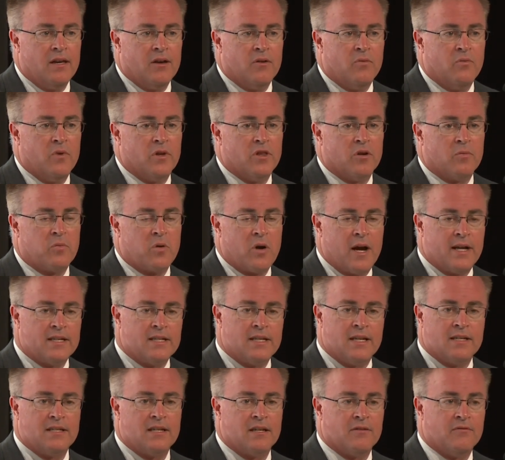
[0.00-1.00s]
when their
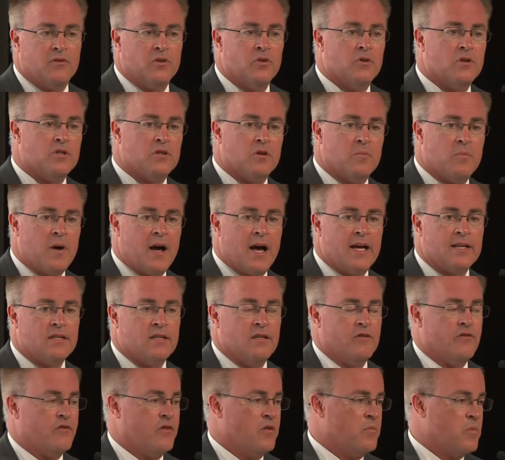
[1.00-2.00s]
processing fluids are
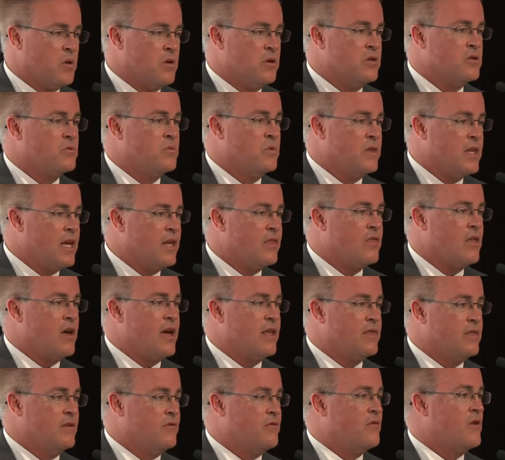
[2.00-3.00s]
positive for PRRS when they
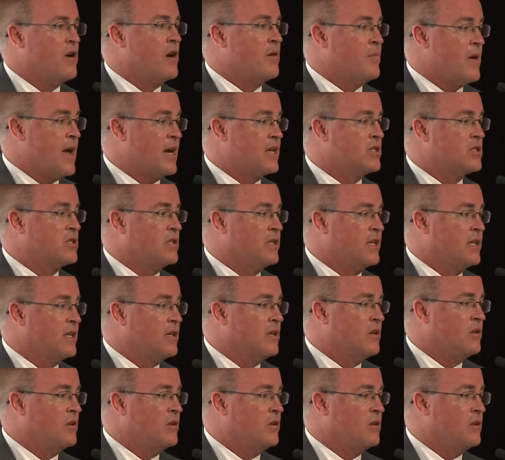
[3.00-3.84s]
thought the farm actually